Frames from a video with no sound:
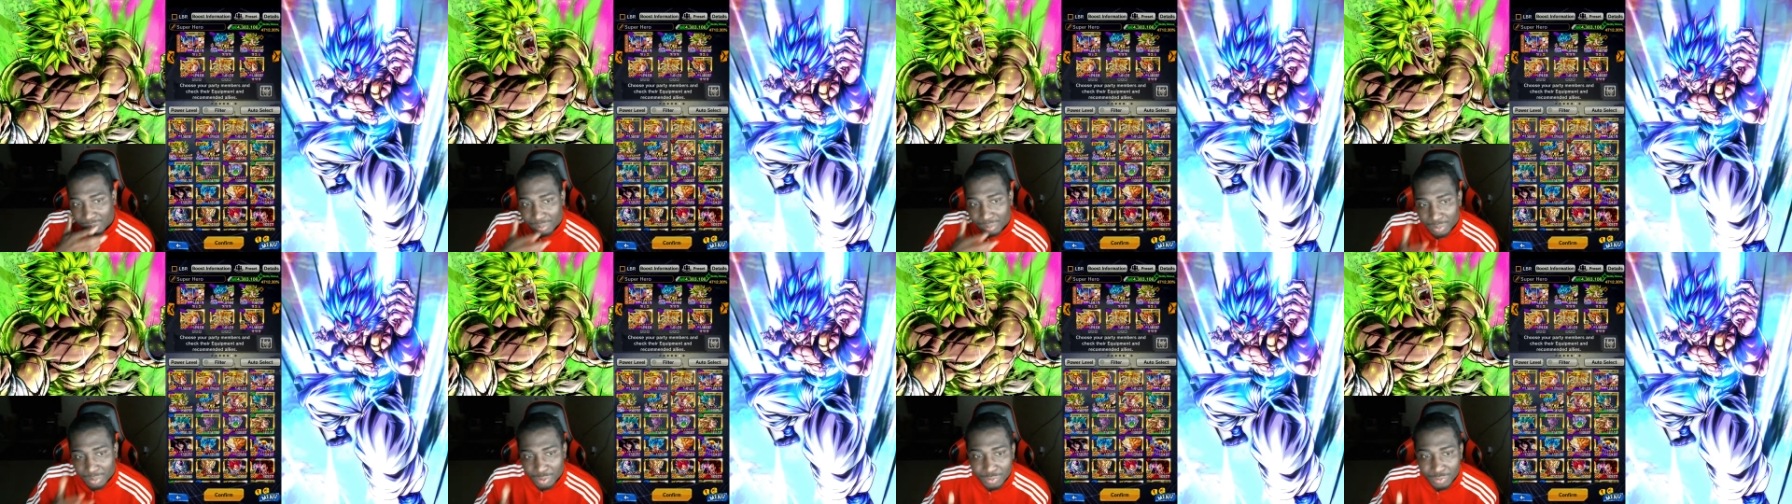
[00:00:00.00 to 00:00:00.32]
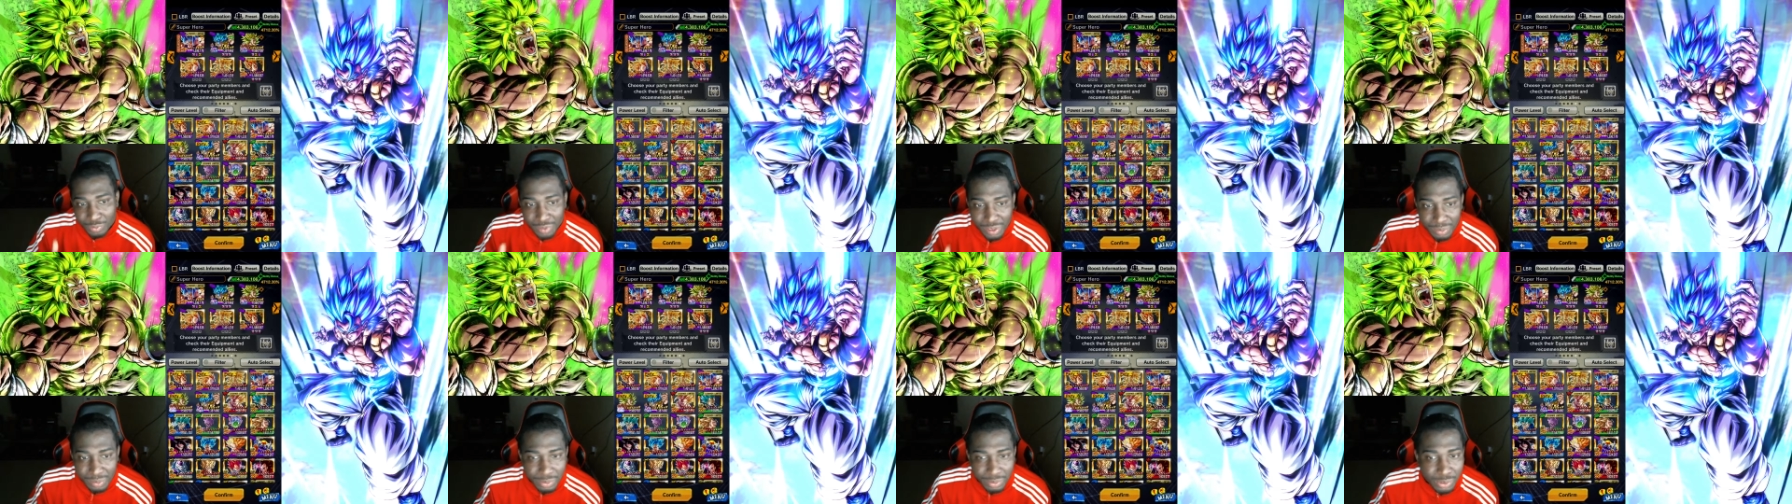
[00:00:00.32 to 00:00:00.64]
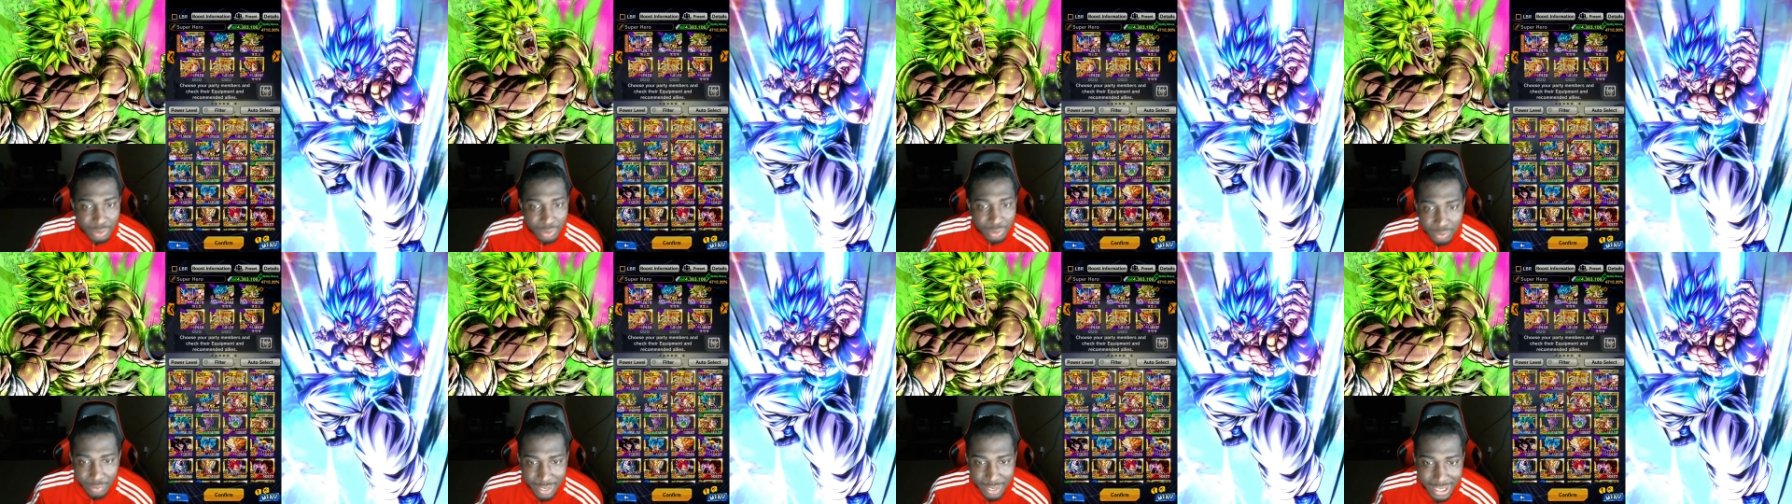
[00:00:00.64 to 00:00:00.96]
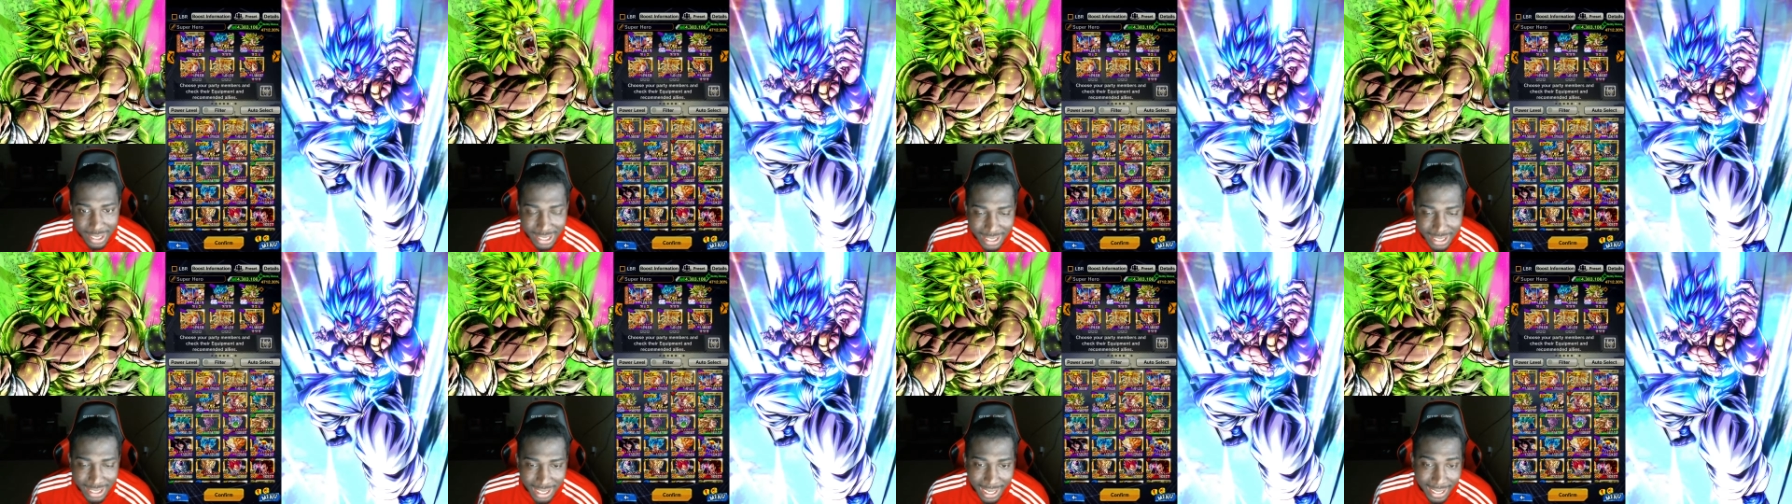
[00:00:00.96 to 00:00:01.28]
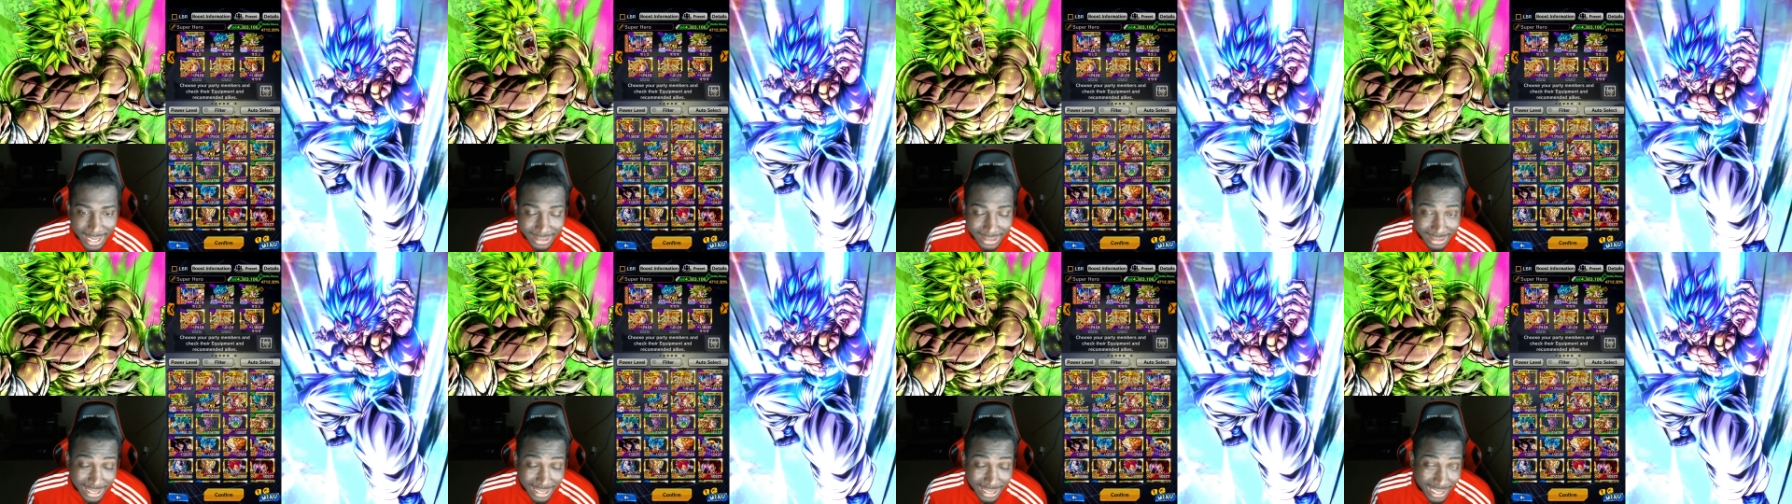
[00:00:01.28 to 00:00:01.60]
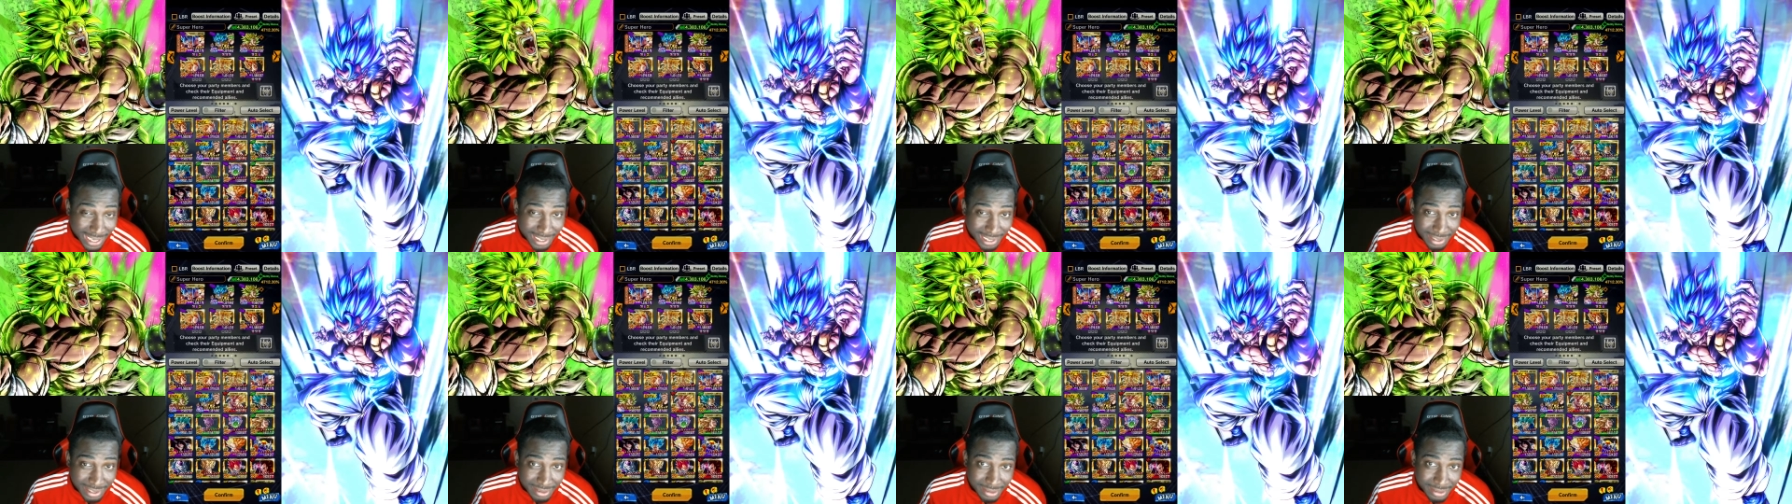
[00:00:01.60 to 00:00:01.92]
both of them are already glass
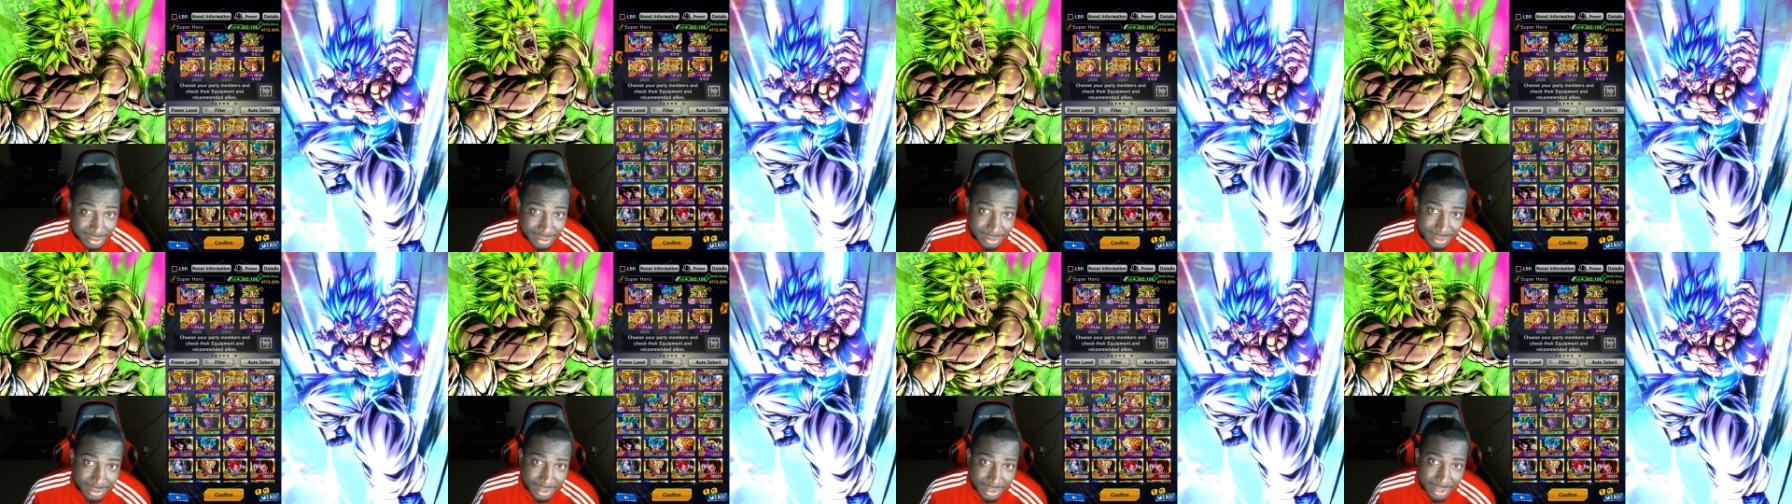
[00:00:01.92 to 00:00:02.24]
cannons,